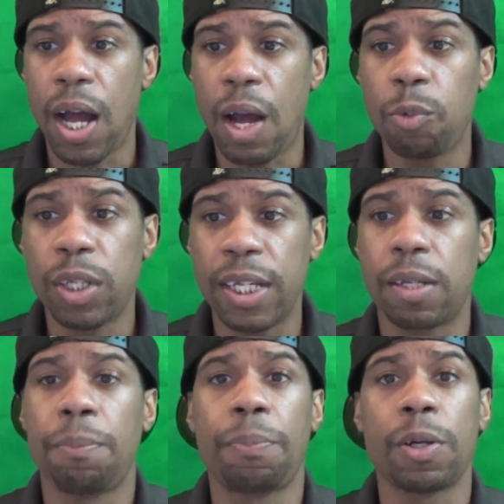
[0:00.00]
I would like
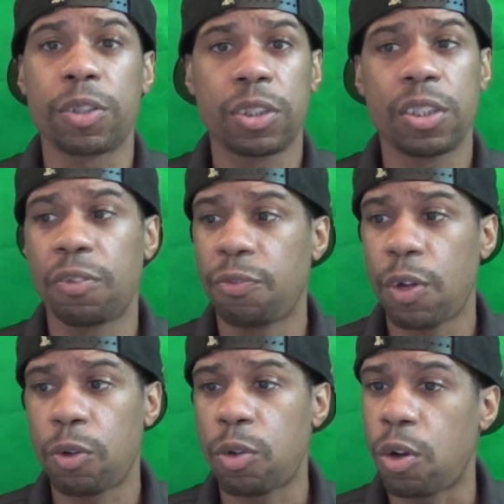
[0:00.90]
to purchase this
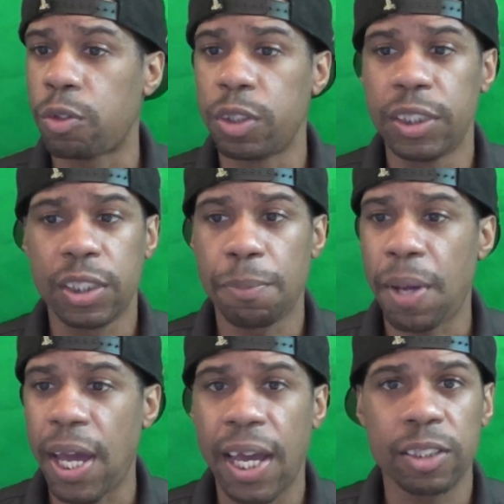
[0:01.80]
phone or at least get
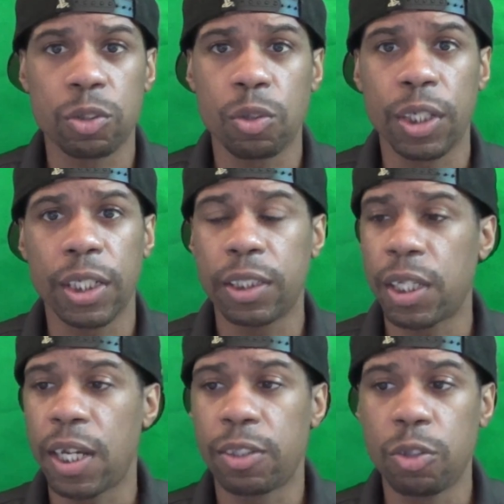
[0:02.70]
my hands on it
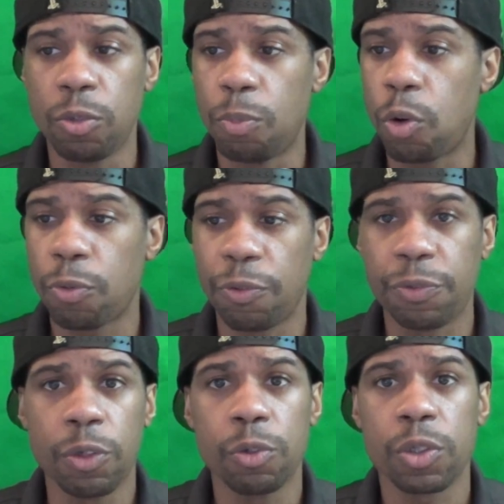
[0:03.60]
and do more
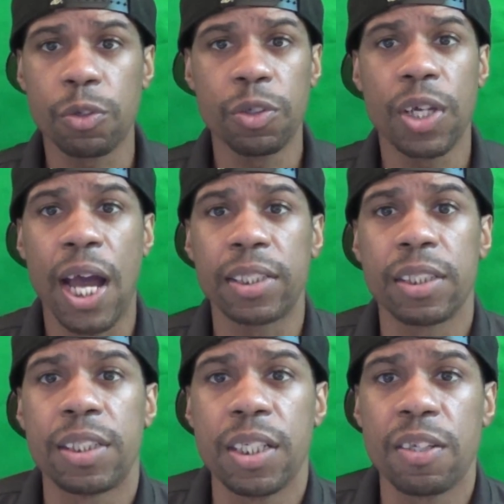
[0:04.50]
reviews so you guys
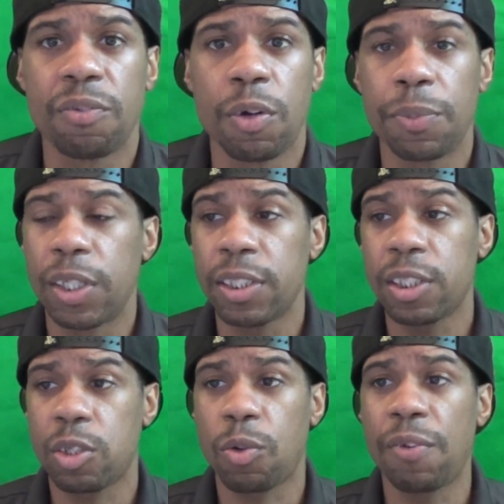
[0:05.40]
can see this phone because this
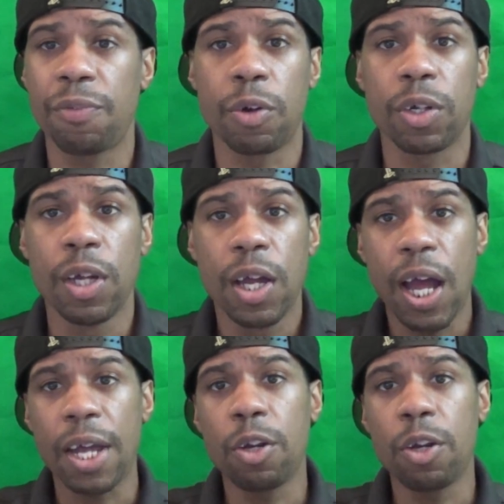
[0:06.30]
is a great phone. I